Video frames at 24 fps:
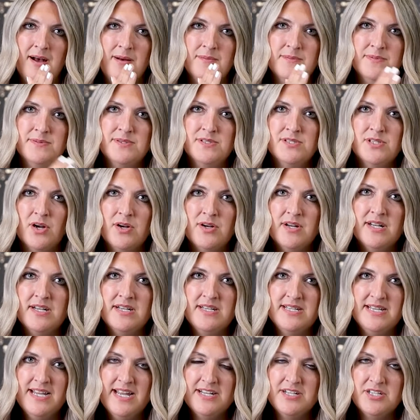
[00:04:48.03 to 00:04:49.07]

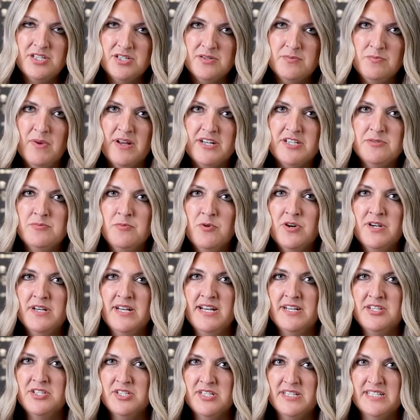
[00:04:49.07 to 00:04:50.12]
started much more
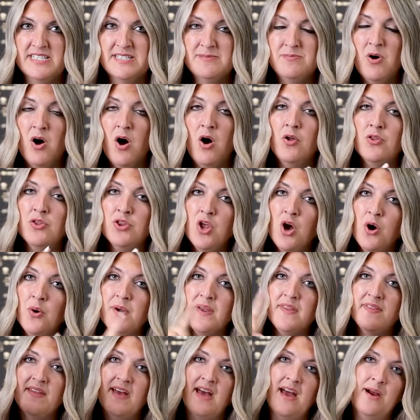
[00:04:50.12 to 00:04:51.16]
niched and small,
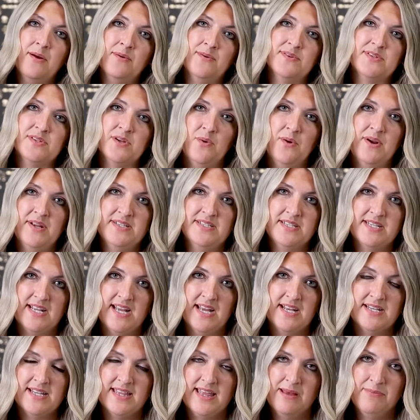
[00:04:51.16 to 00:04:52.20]
knowing that I was going to
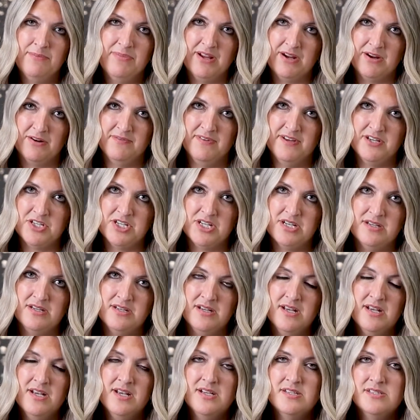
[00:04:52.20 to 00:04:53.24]
get to that bigger vision.
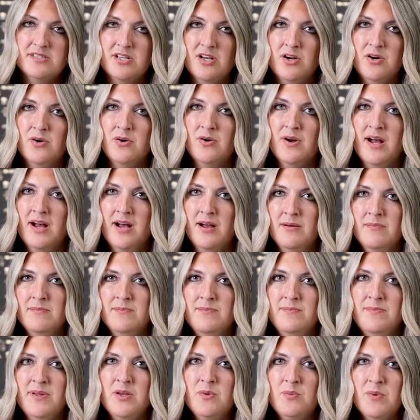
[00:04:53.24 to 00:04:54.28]
So
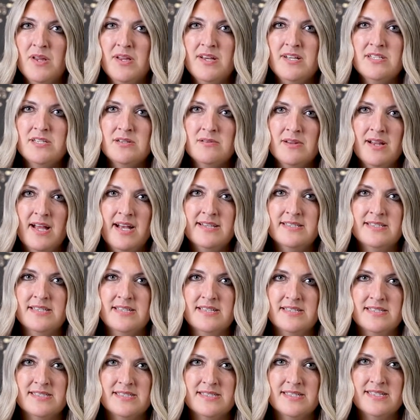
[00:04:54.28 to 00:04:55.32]
be willing to realize
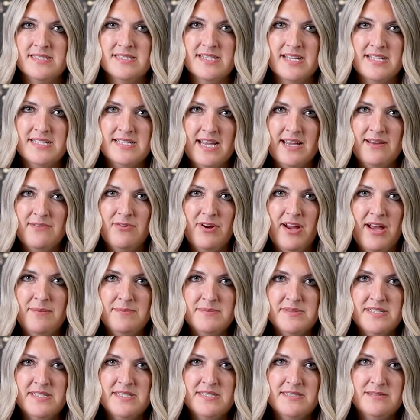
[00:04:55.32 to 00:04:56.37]
it's like Dave
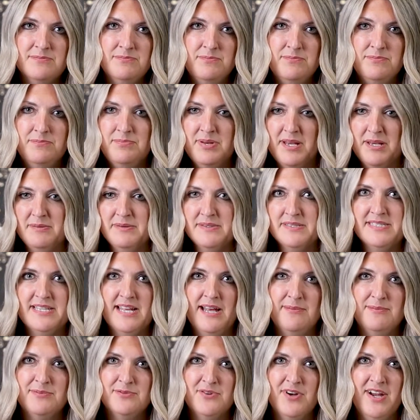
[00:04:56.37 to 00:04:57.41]
Ramsey's baby
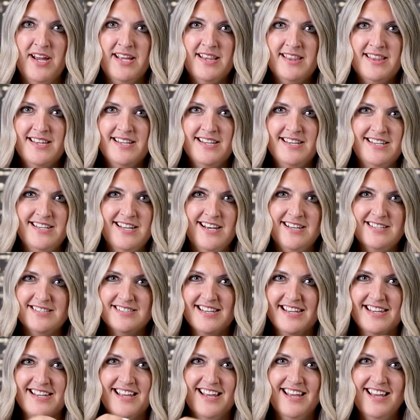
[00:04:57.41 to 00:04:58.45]
steps, right? That he does.
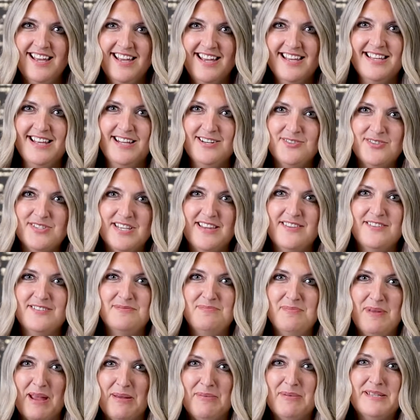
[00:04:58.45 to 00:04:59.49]
Like Understand there's
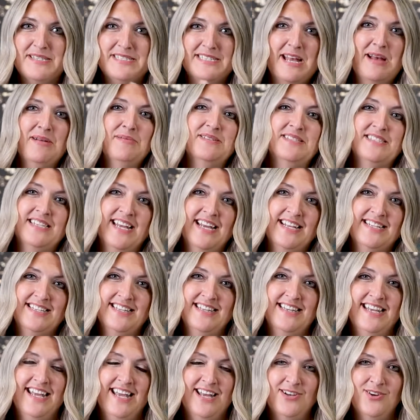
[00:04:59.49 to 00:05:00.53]
baby steps to get to
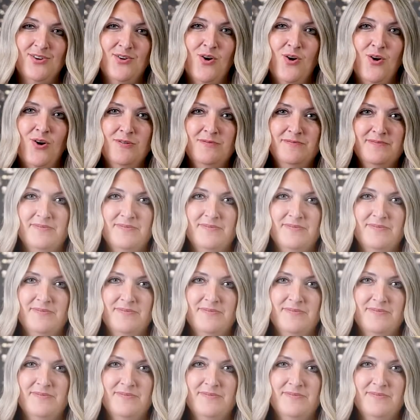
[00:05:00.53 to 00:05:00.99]
the end goal.